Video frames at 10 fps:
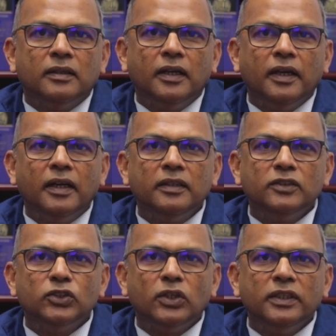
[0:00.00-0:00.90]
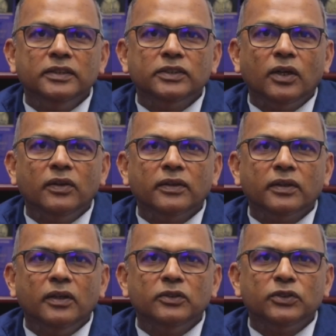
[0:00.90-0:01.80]
Guyana joins other
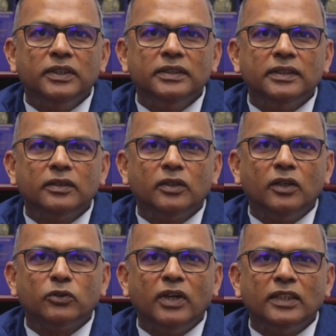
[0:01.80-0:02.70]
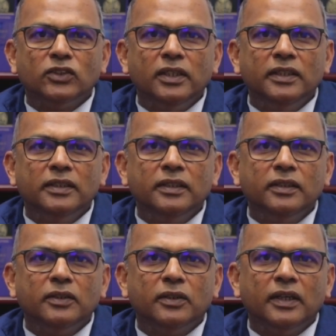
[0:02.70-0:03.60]
countries in
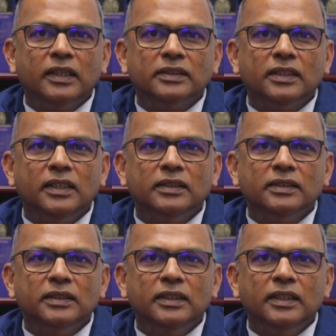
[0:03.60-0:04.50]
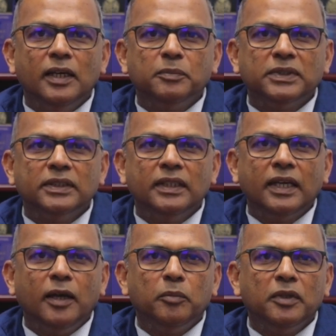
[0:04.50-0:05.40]
congratulating Her Excellency F.C.
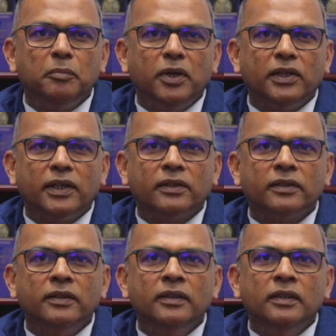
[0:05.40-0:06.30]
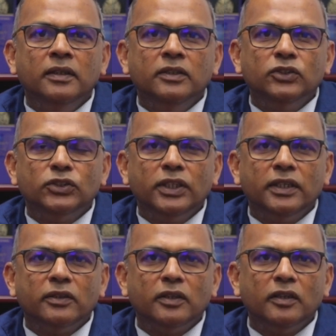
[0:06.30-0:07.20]
Campbell Barr,
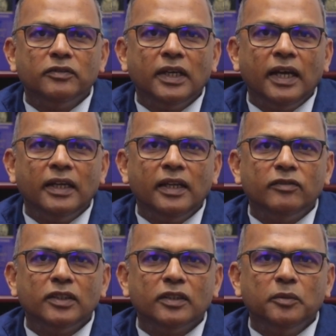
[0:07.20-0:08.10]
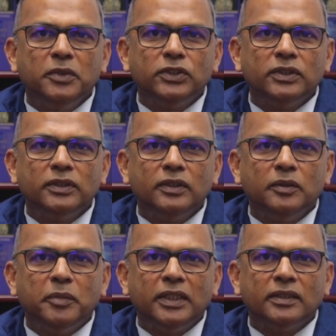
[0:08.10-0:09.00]
Chair of the High-Level Commission
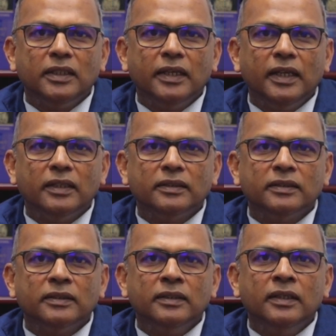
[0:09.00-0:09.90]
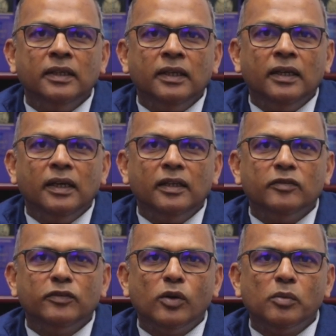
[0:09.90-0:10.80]
on Mental Health,
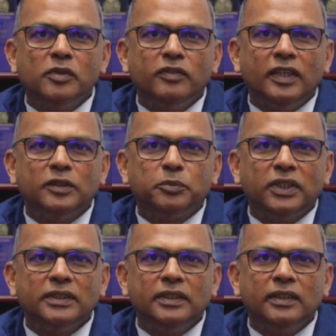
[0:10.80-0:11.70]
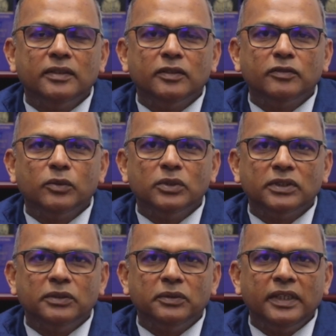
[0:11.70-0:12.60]
and former Vice President of
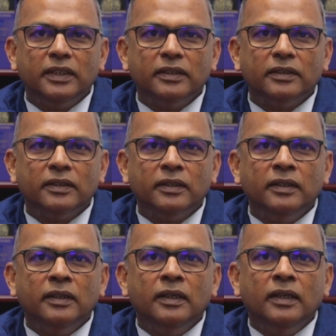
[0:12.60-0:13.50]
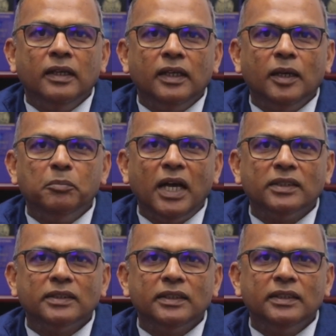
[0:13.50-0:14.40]
Costa Rica, and
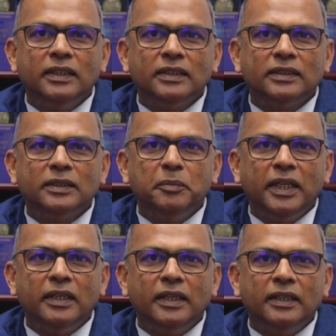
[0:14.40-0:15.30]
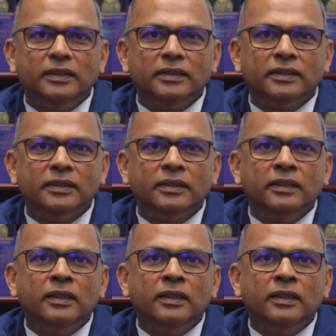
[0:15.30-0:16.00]
Ambassador Nesta Mendez,